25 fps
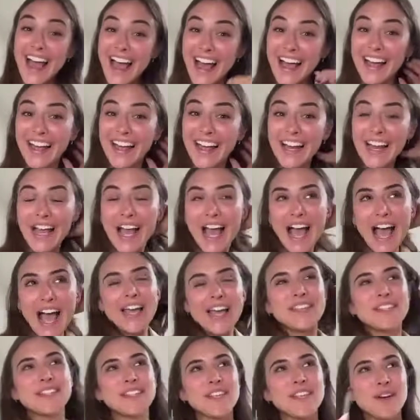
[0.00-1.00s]
Yeah.
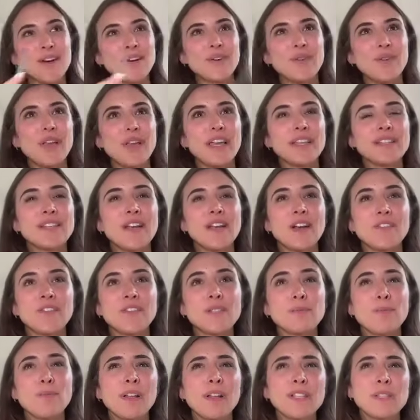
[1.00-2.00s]
And so it's our
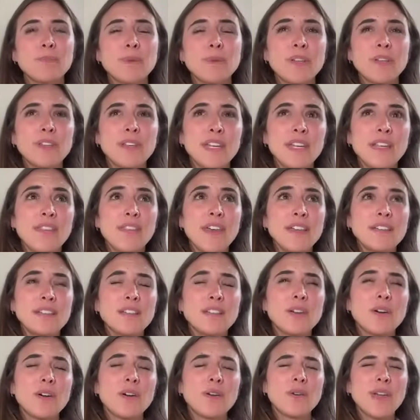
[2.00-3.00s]
responsibility then
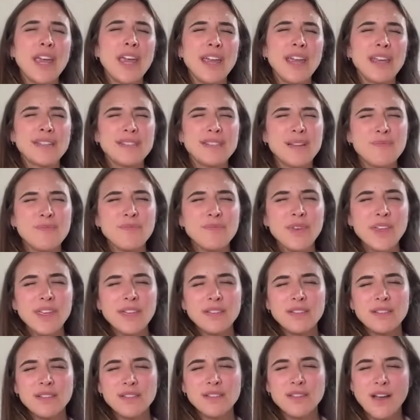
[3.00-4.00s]
to go, okay,
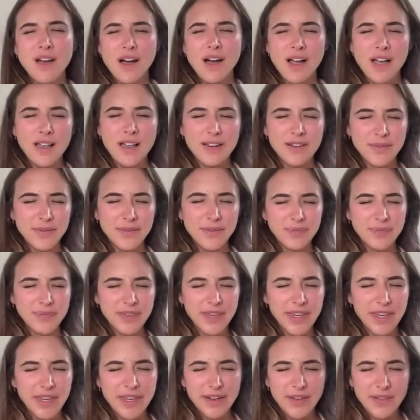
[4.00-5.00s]
something's not
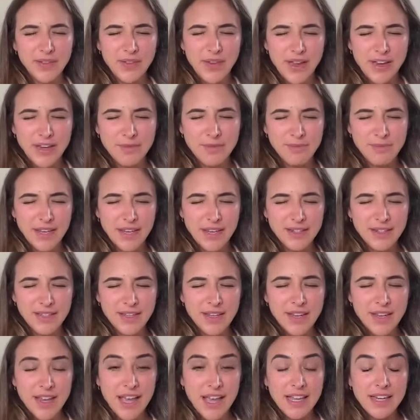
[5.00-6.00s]
in
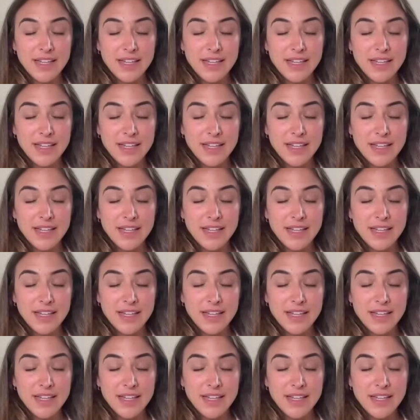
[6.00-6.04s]
alignment.